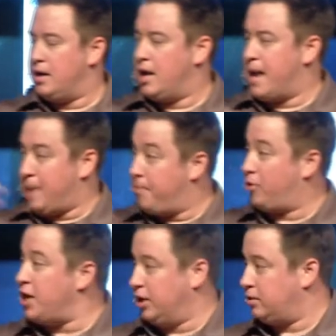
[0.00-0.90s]
and my
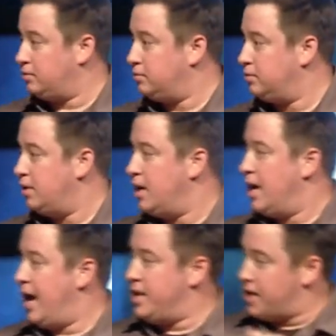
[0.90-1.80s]
brother,
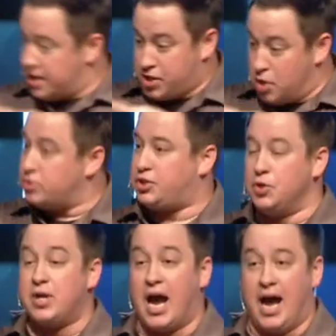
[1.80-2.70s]
and and those
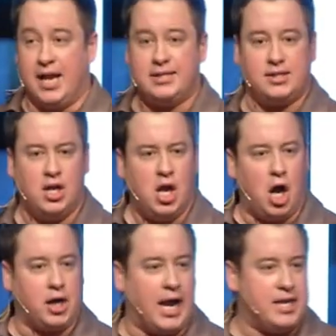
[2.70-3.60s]
two guys
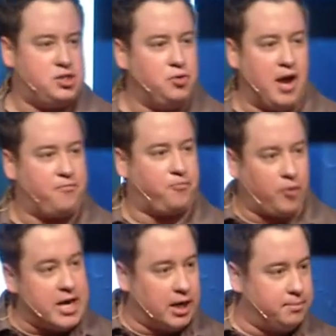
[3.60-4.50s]
are guys who have
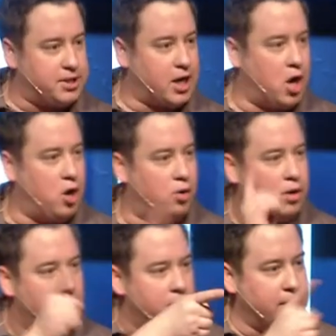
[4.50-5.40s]
freedom to go,
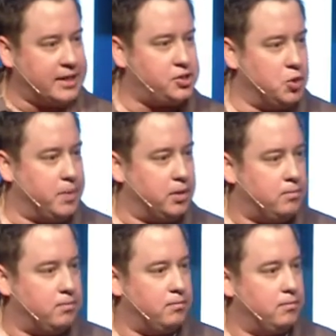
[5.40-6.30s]
that's stupid.
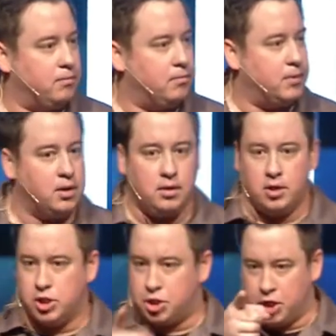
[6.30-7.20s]

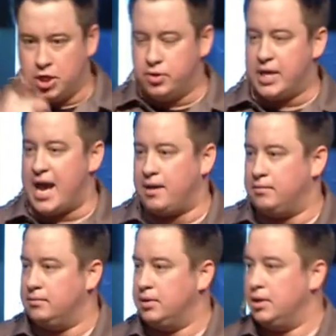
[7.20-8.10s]
You shouldn't do that.
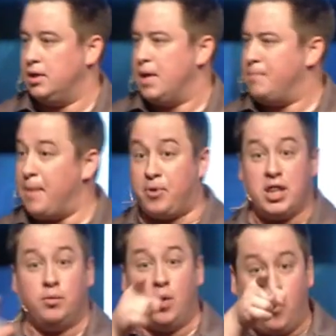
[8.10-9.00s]
My
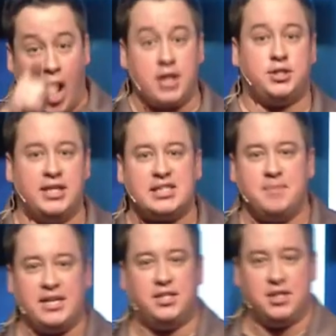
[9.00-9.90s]
brother will watch this
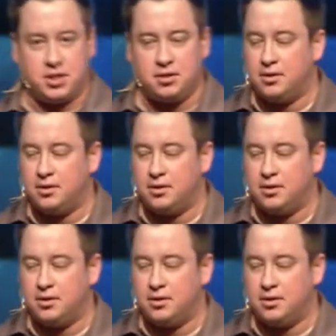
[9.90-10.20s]
message,